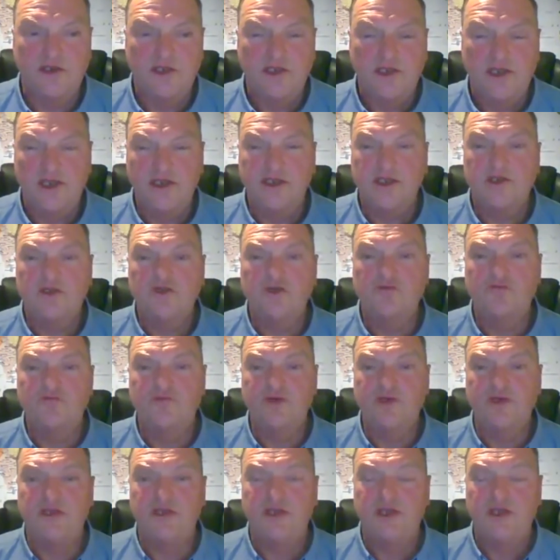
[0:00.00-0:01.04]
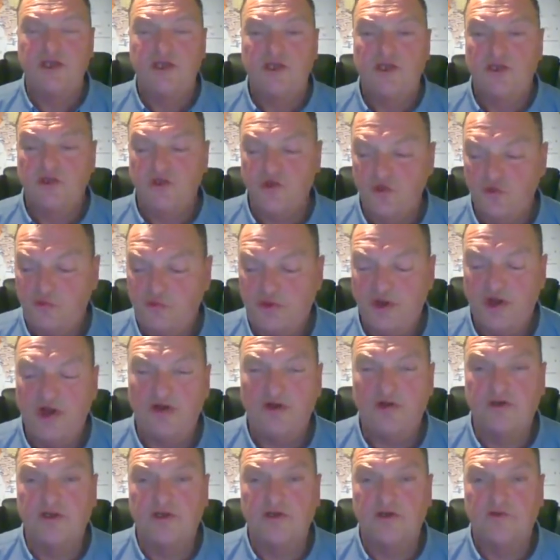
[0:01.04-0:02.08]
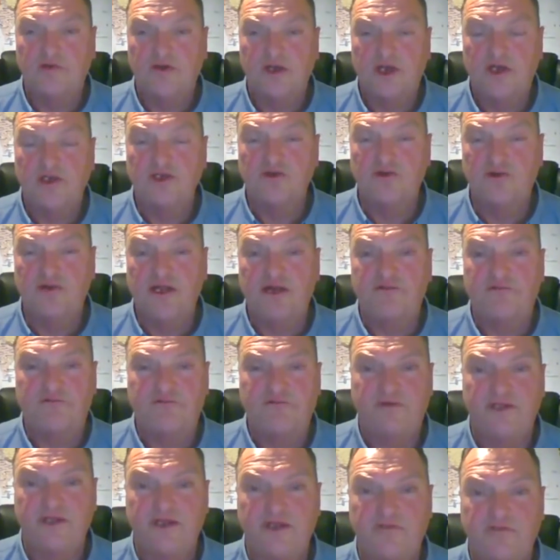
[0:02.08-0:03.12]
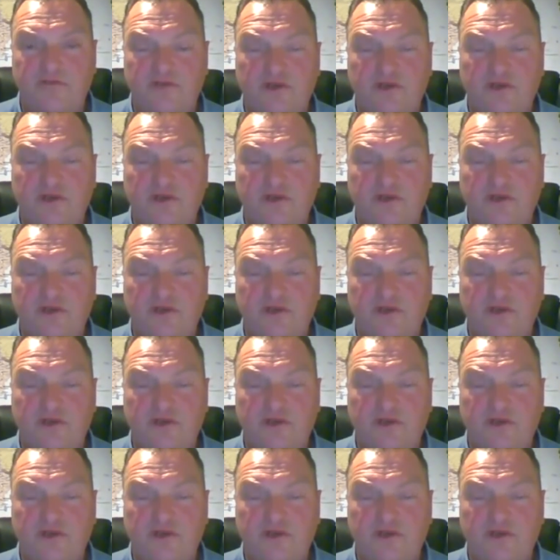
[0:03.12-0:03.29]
And it could be your partner and your love for them. It